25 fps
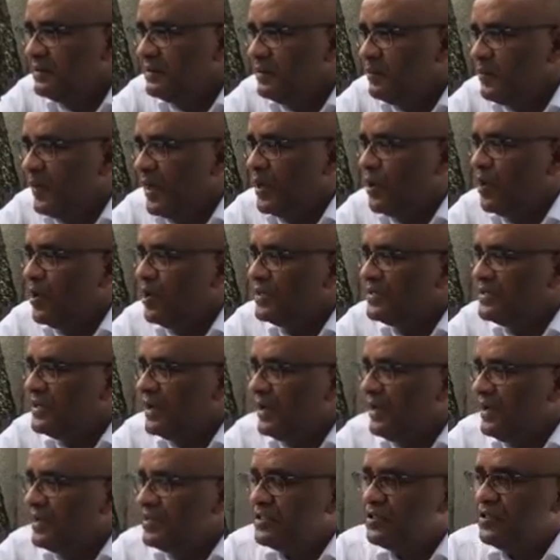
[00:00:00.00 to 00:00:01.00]
Because
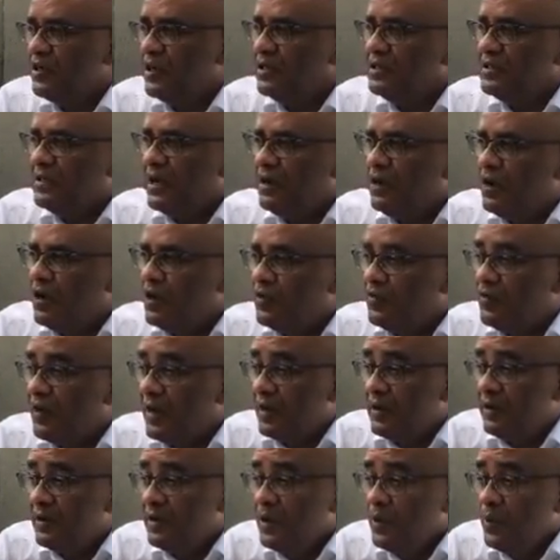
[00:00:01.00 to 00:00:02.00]
it's not 100,
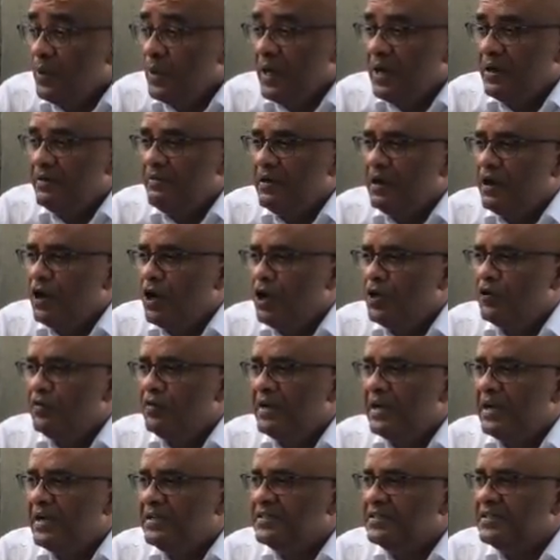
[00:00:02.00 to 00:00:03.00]
we have
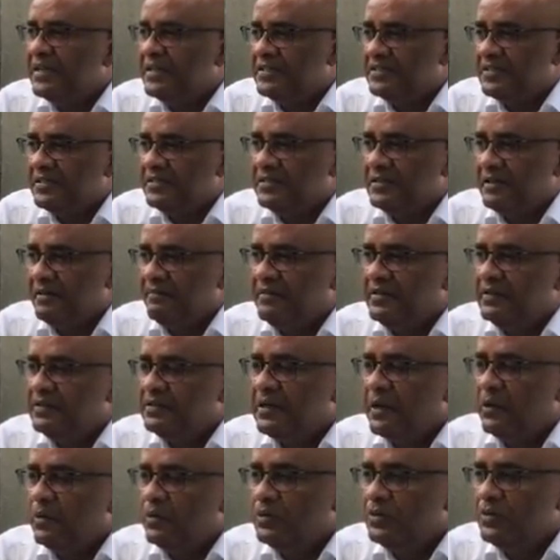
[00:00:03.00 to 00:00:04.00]

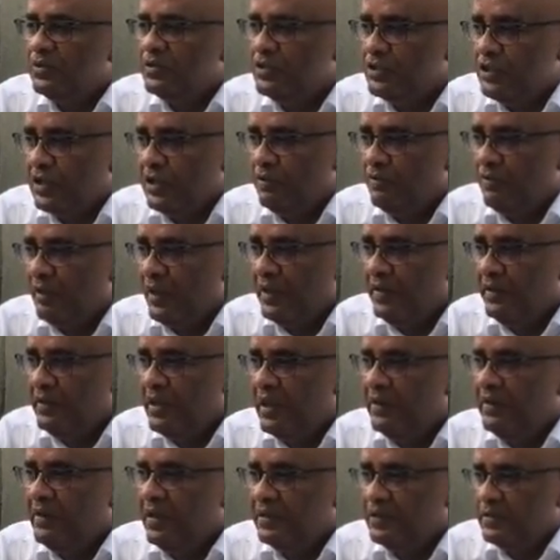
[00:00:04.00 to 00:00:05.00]
167,000 children that
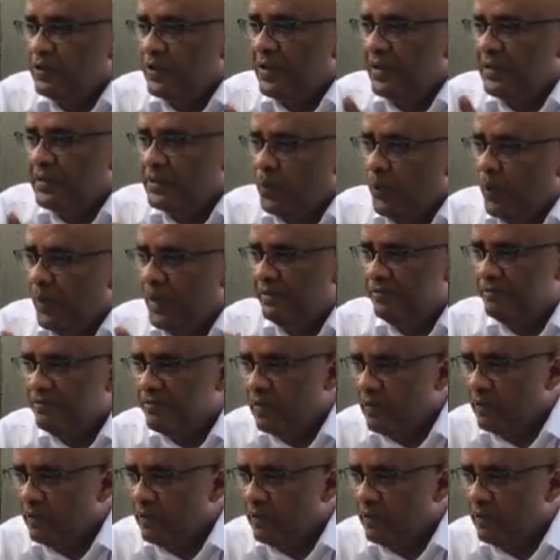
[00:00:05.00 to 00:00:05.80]
they took it away from.